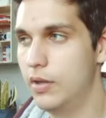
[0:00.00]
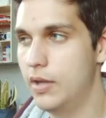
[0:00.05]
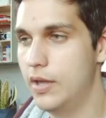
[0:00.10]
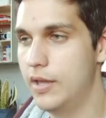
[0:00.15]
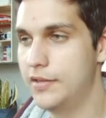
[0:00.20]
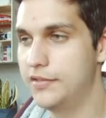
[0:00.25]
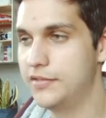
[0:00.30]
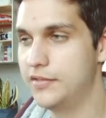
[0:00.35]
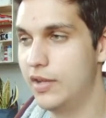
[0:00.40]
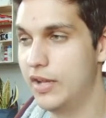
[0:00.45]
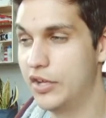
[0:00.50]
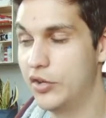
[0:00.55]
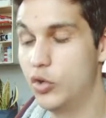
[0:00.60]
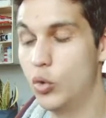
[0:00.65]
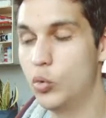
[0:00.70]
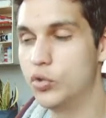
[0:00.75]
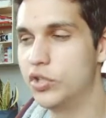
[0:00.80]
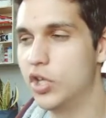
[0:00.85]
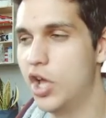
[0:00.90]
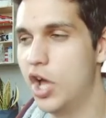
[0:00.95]
as like an
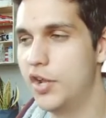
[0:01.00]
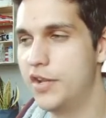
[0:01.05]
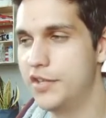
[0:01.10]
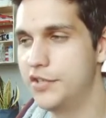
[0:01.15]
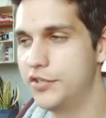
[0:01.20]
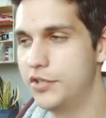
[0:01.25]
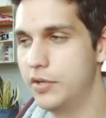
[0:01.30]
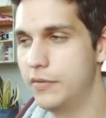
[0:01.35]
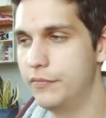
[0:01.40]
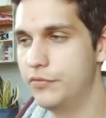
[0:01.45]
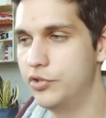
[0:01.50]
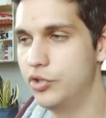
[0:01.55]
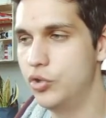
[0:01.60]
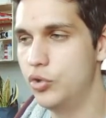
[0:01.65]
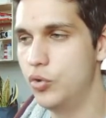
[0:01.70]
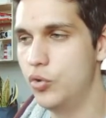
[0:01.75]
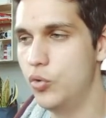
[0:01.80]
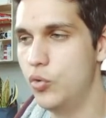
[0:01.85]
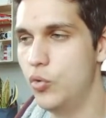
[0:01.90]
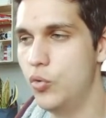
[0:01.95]
alternative
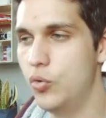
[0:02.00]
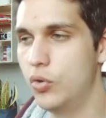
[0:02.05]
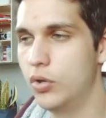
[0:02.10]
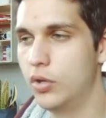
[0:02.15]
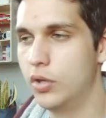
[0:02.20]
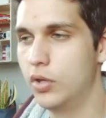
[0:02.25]
to